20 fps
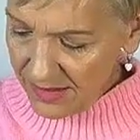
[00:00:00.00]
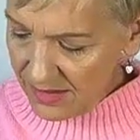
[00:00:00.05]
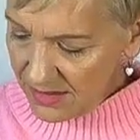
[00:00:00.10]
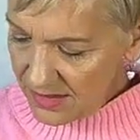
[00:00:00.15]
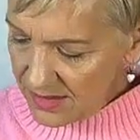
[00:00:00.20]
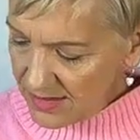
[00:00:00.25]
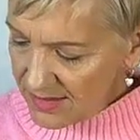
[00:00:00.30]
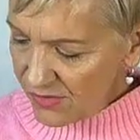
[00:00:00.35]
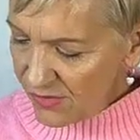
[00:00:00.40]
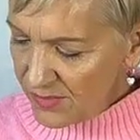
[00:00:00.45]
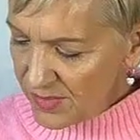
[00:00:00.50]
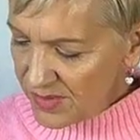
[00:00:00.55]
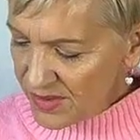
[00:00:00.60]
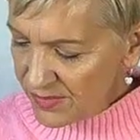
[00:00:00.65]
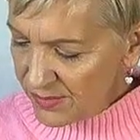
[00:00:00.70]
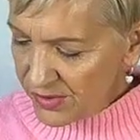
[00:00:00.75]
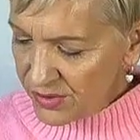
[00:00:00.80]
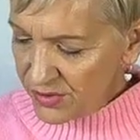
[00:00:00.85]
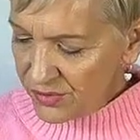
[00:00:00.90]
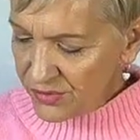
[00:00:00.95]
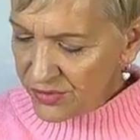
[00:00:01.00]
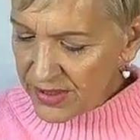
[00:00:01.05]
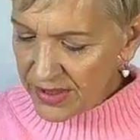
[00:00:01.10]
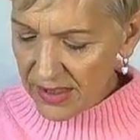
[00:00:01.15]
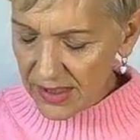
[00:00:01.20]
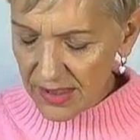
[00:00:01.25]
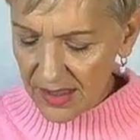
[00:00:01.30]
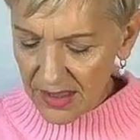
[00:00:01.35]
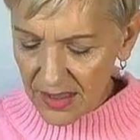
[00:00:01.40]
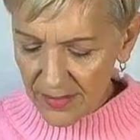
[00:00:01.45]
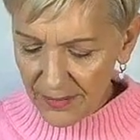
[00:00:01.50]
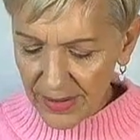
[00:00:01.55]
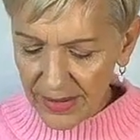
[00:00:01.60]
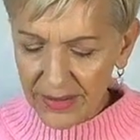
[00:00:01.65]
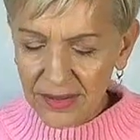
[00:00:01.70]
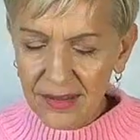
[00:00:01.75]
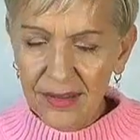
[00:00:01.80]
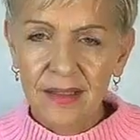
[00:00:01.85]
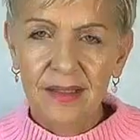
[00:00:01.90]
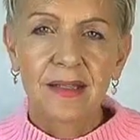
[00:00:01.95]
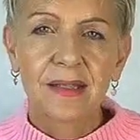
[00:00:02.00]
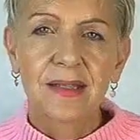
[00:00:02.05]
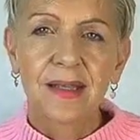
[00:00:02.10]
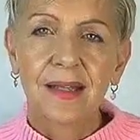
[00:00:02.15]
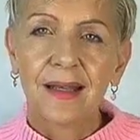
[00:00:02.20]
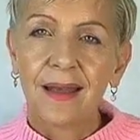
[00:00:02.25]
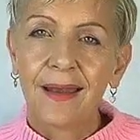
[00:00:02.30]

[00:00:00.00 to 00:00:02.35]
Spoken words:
There's so much beauty and abundance and